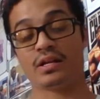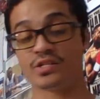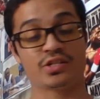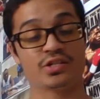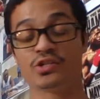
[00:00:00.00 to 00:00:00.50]

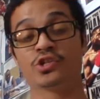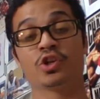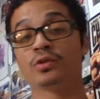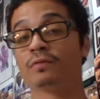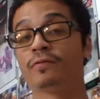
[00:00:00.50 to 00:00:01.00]
Just
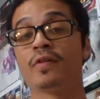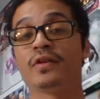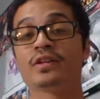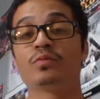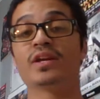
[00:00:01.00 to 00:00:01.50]
look no further
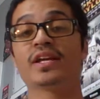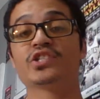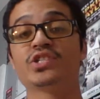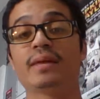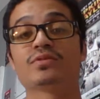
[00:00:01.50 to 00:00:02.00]
than his win
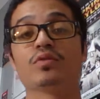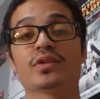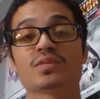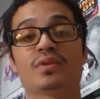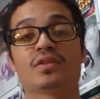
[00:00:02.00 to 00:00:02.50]
against James
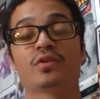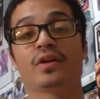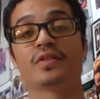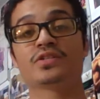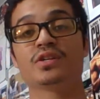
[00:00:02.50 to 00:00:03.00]
Gordon Smith
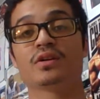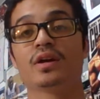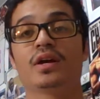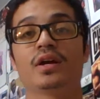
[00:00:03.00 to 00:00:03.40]
earlier this year.